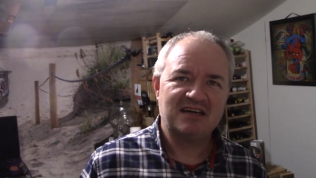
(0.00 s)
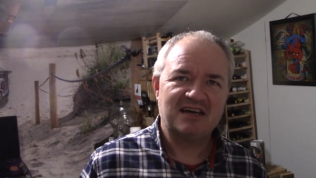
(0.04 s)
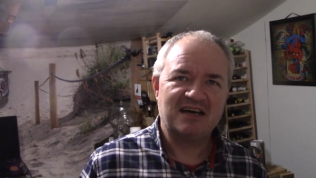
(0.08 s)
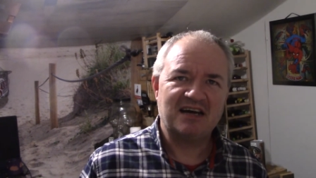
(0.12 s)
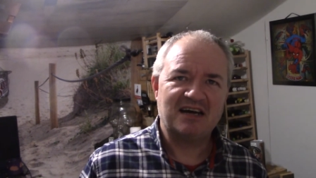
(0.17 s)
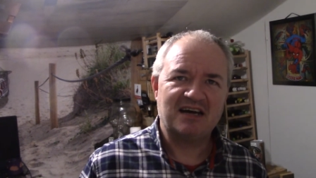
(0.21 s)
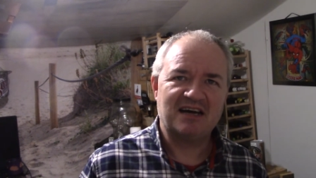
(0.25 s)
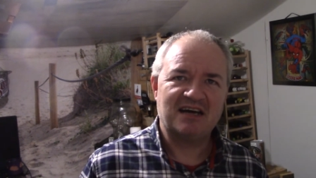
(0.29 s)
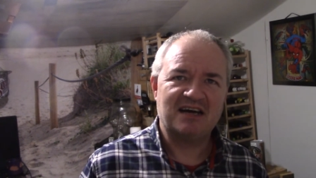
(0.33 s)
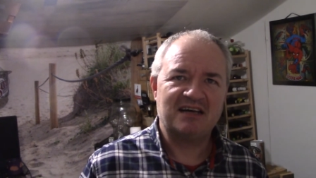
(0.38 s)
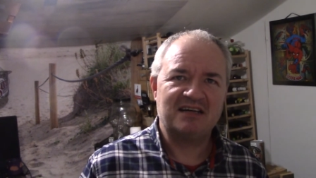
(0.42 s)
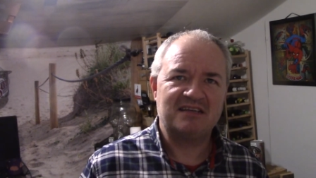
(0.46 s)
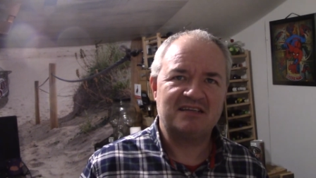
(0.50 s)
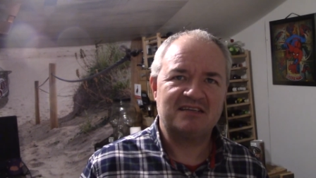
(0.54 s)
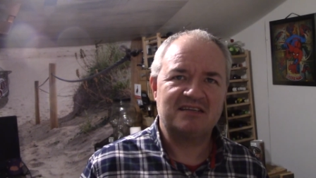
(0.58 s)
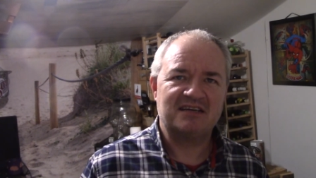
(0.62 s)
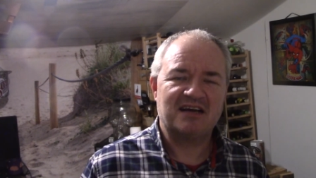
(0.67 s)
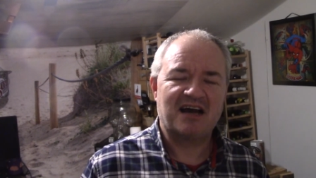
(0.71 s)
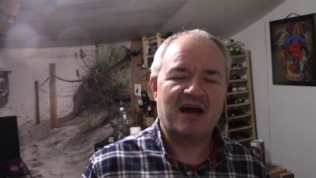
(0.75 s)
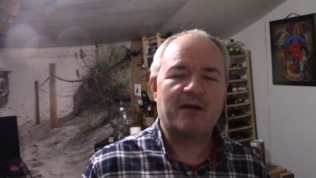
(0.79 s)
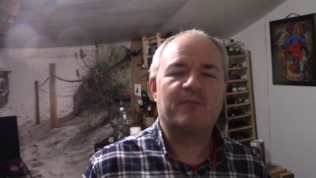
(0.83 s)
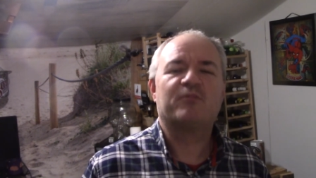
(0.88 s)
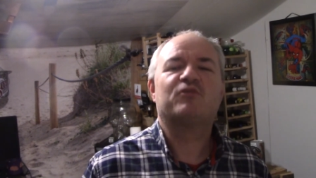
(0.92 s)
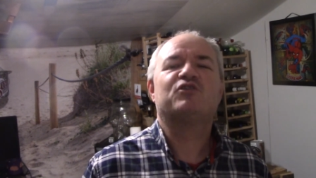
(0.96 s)
And
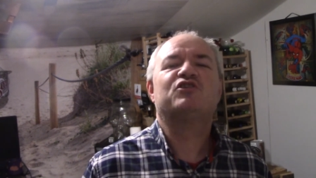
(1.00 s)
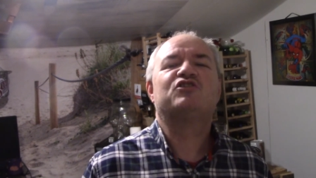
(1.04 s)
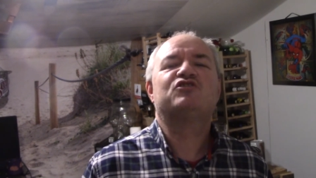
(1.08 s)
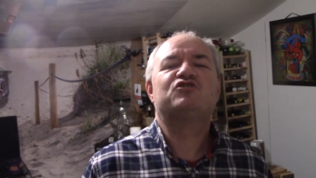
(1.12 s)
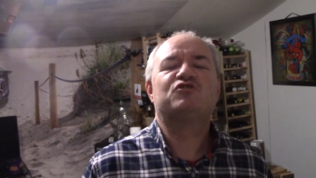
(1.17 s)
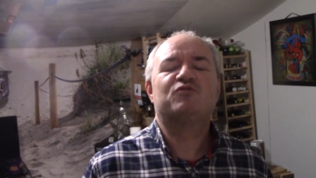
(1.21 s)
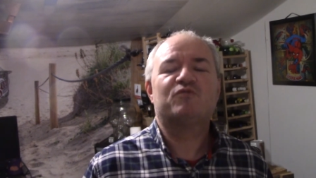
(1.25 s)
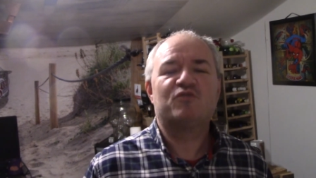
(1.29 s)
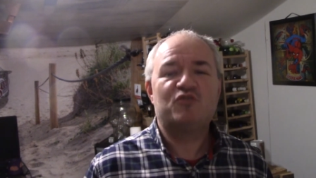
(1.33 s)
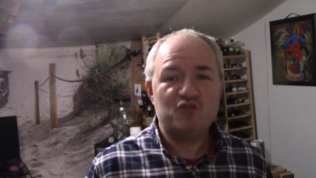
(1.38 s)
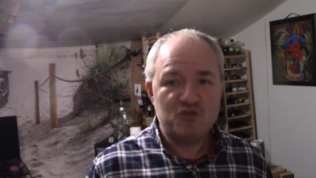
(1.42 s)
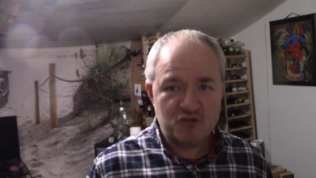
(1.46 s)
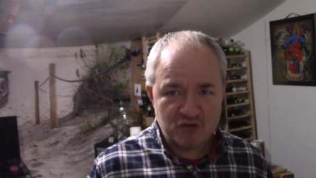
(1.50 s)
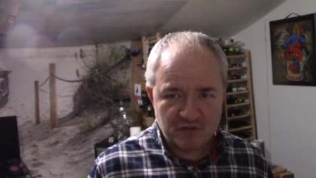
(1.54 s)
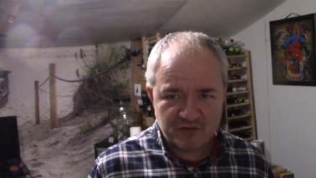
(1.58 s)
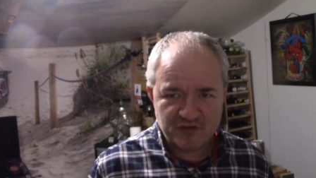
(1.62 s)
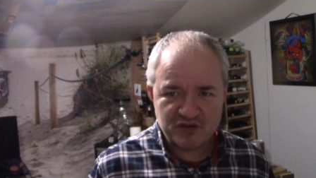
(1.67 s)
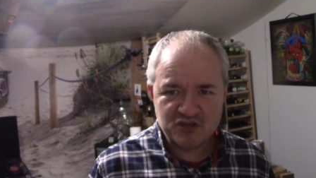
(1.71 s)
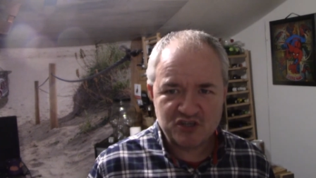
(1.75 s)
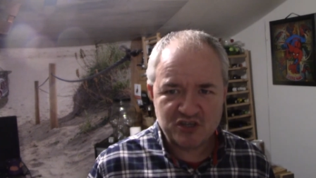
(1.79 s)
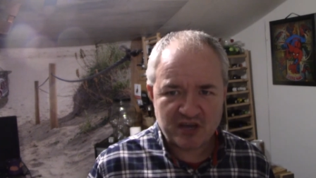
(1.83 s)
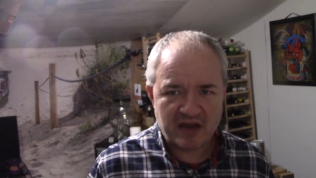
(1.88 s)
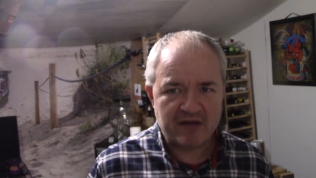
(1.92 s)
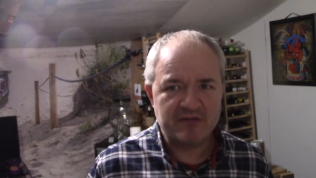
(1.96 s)
I'm going to do another
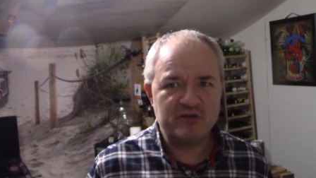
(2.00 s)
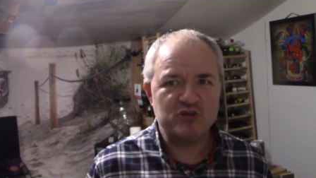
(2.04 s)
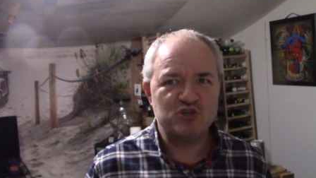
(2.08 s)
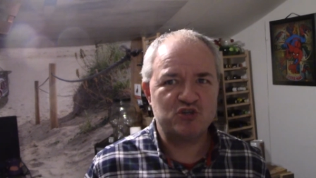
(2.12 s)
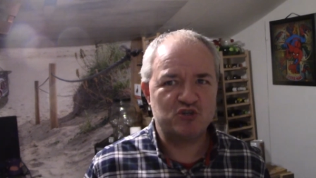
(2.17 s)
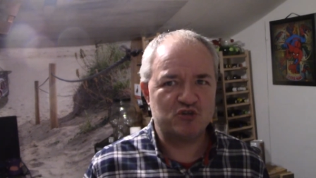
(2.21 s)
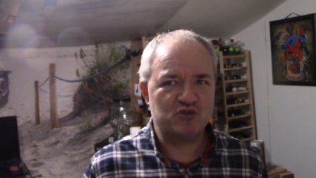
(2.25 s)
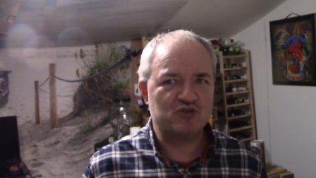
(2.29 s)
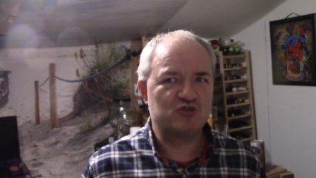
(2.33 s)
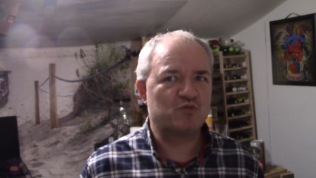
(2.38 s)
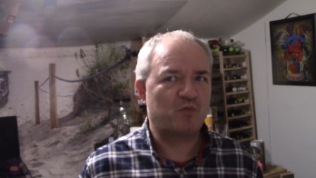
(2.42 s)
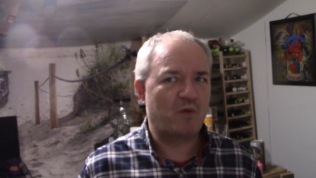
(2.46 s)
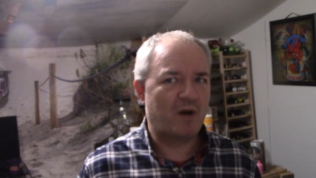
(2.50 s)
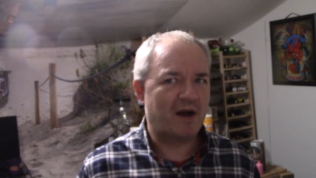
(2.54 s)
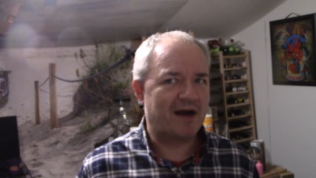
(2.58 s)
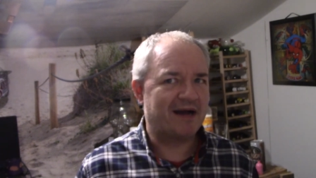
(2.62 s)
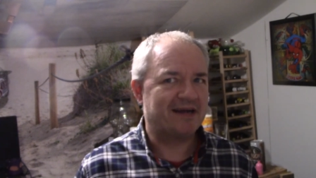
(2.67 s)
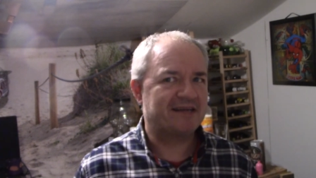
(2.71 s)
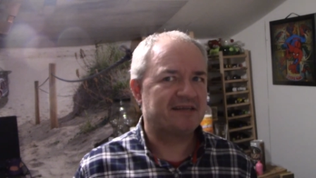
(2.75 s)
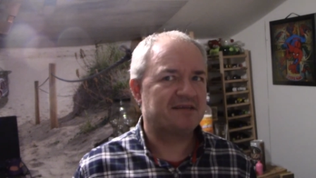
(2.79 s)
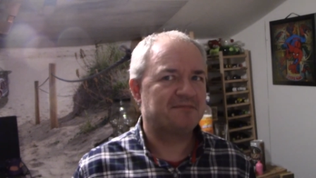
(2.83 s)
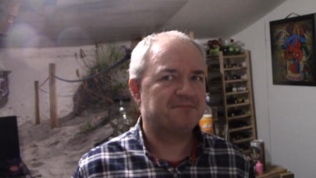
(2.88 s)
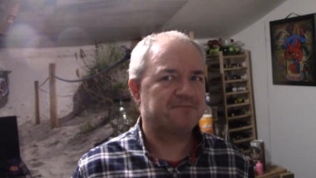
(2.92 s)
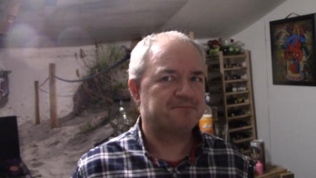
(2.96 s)
cherry juice
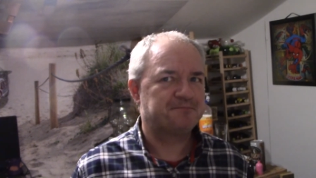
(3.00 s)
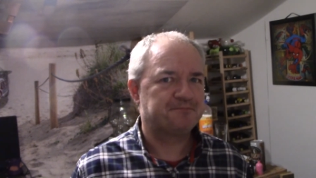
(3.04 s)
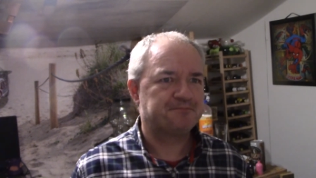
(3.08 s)
wine.